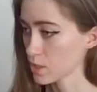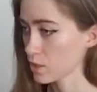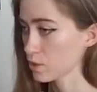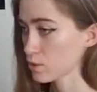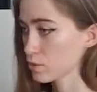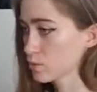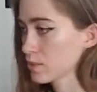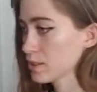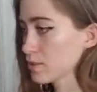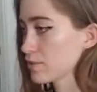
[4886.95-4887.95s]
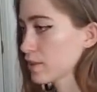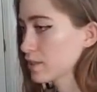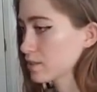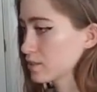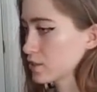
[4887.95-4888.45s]
Oh, what the fuck?
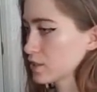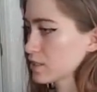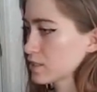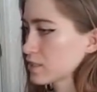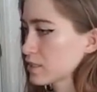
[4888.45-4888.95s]
Jesus,